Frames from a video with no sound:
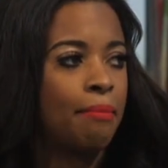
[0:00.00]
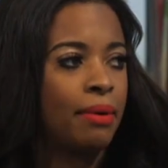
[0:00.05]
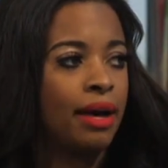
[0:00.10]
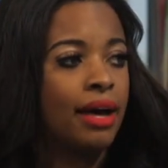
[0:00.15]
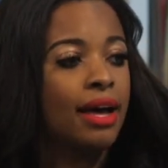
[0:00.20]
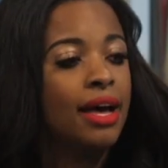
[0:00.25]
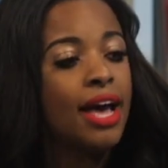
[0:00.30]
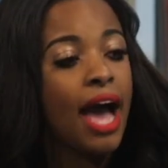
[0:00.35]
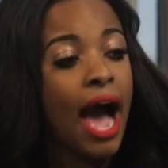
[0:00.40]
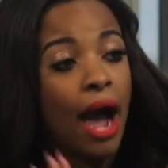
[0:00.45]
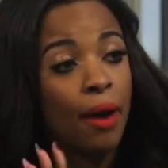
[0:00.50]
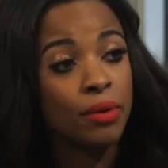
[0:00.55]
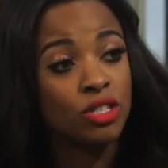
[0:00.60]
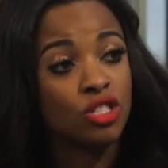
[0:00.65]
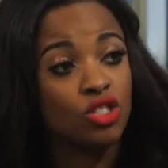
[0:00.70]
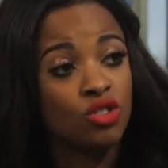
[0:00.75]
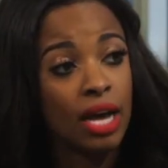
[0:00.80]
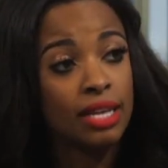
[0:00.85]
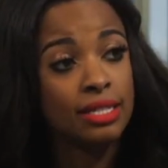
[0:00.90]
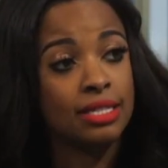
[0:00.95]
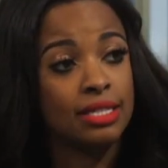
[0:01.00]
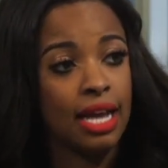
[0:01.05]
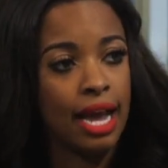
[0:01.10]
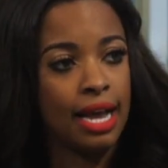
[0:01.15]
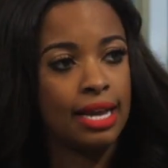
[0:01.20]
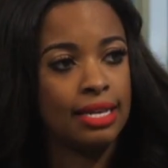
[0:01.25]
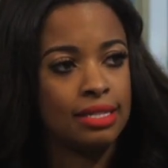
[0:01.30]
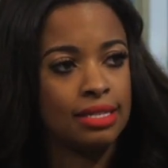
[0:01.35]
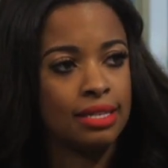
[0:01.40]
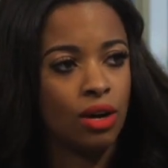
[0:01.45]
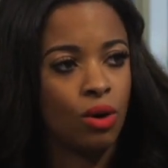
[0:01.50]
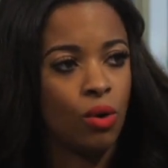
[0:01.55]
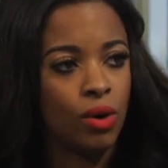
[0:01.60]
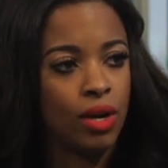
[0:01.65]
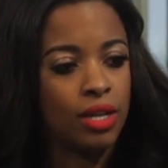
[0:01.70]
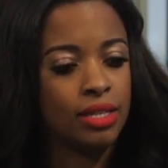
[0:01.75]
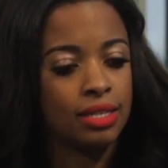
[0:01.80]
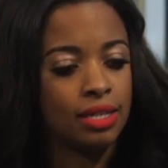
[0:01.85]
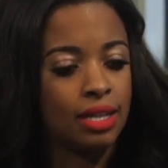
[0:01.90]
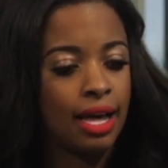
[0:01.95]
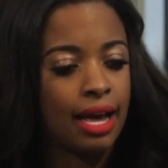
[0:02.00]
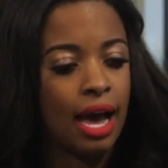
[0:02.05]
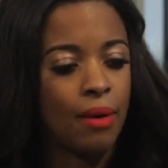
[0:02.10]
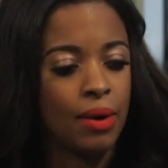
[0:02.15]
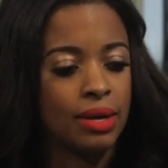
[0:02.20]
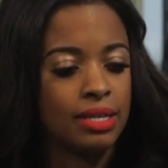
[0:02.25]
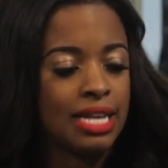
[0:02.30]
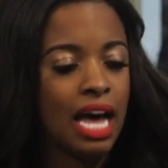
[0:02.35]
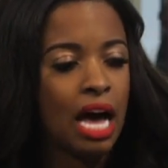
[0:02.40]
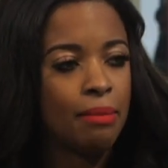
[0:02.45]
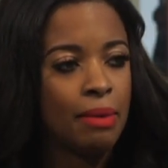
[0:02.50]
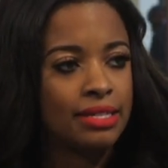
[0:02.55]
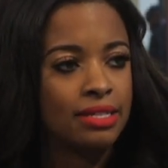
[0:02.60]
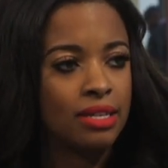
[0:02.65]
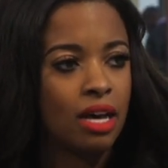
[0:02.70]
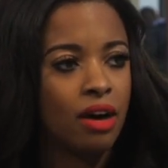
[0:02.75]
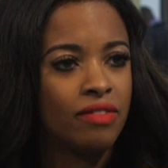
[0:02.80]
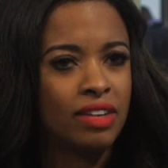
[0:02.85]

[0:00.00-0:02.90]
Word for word: but I was dressed nice according to like how I styled myself.